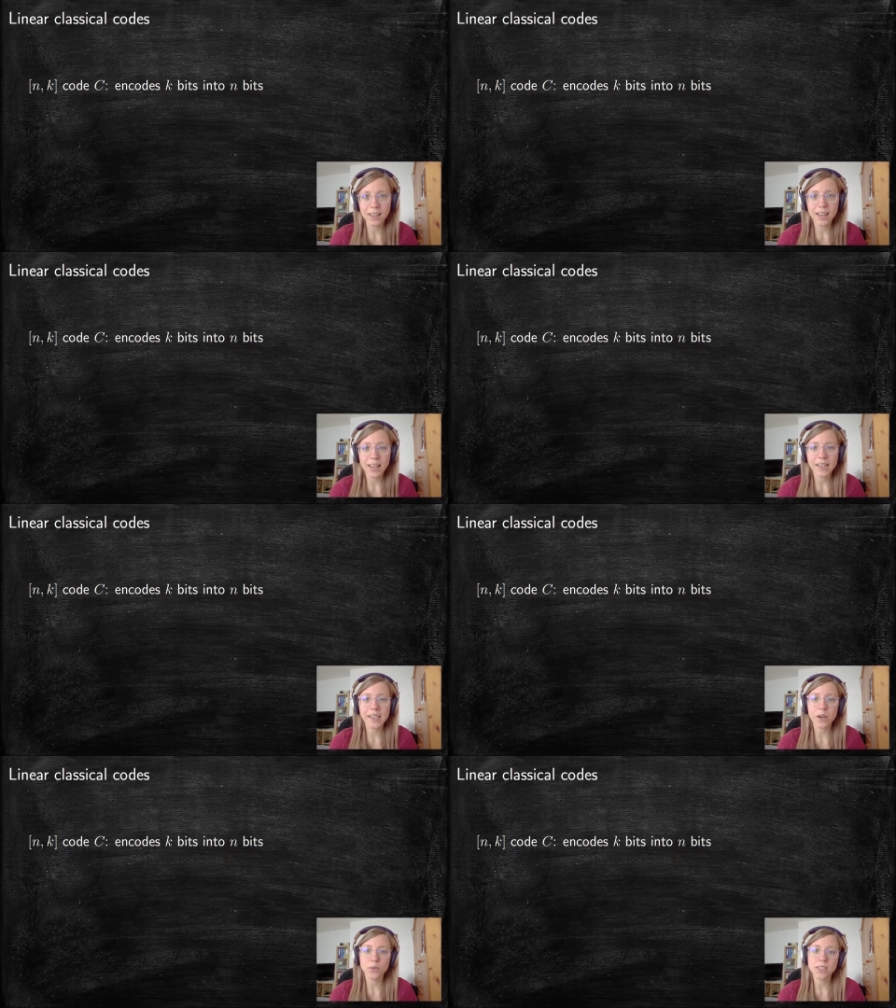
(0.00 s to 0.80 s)

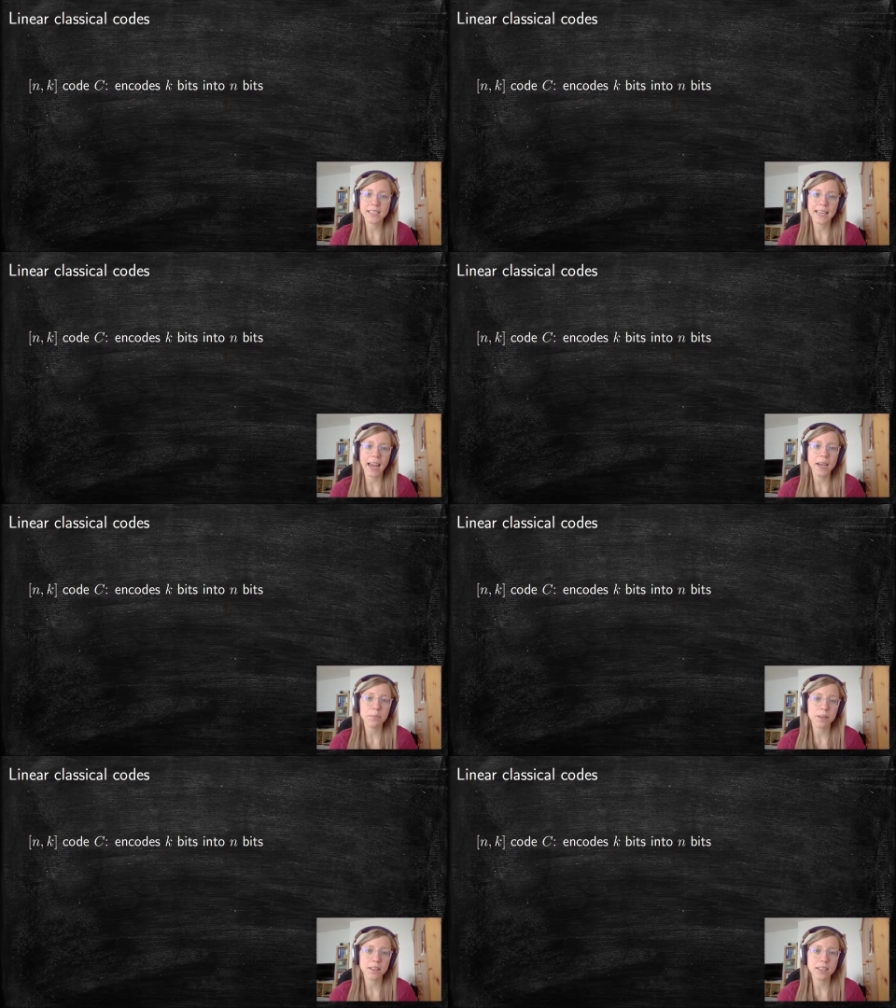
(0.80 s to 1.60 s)
encodes k
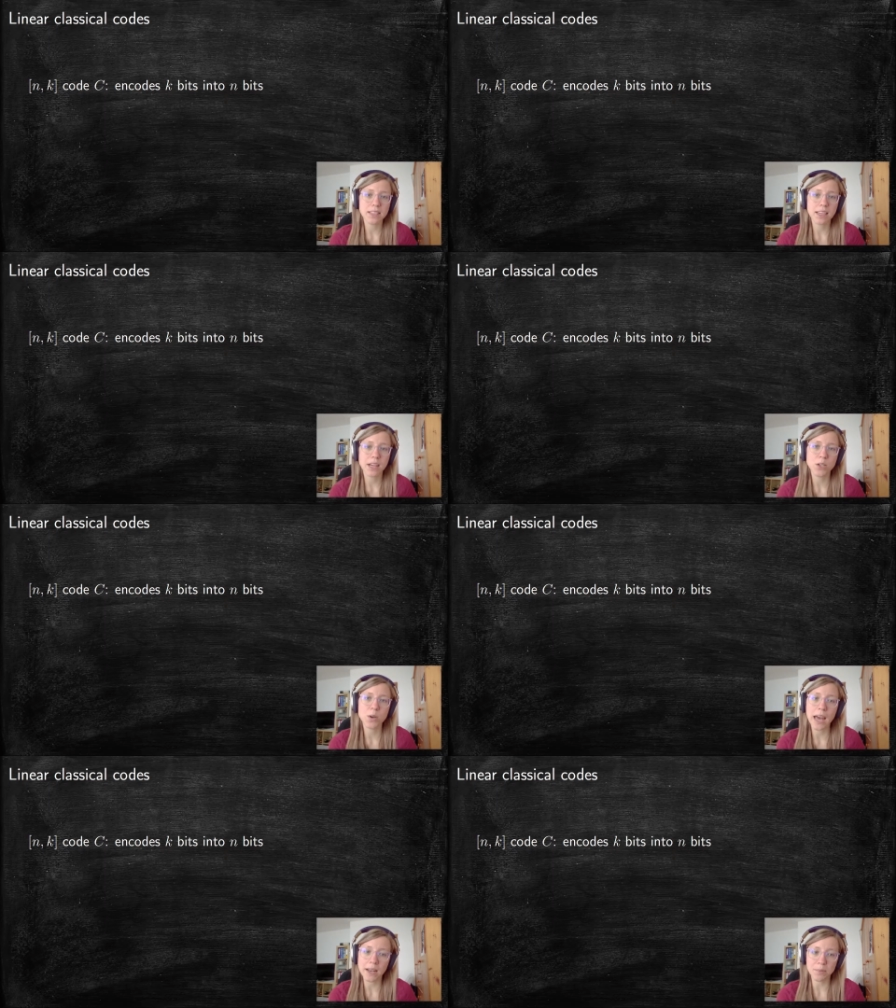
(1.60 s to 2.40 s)
bits
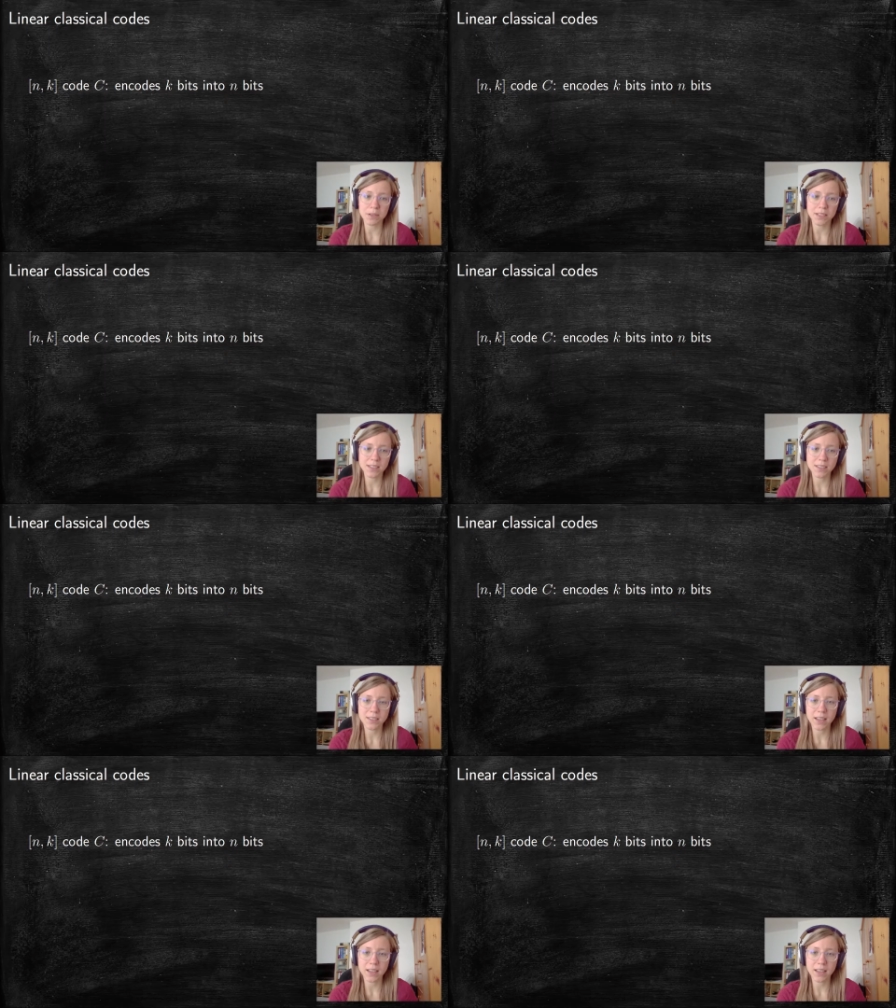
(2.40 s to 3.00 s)
into n bits.